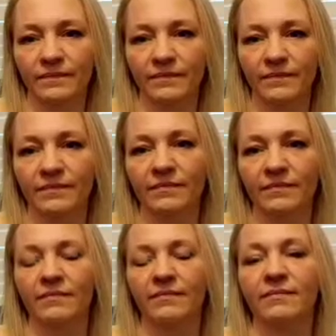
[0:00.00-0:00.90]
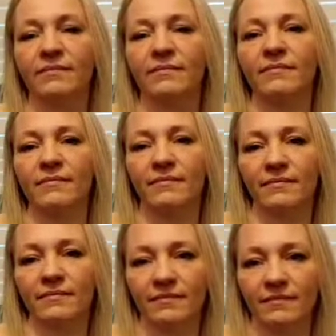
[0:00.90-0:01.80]

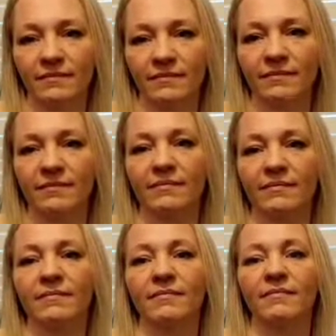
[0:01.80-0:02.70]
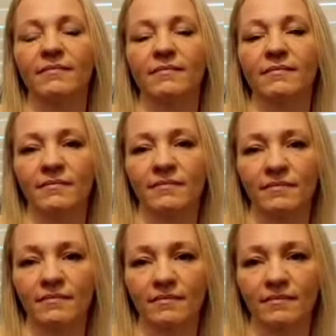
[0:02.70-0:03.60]

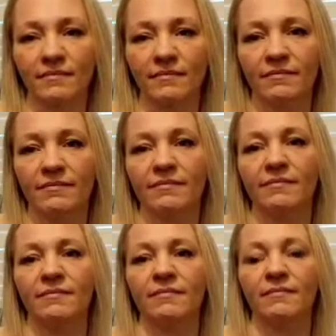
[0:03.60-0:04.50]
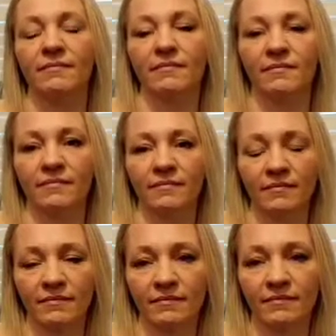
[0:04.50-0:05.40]

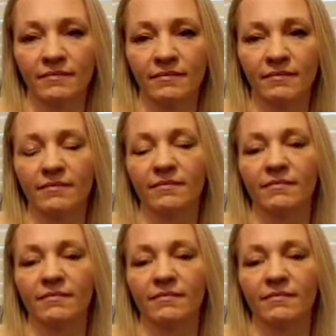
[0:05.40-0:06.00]
The person shown says nothing.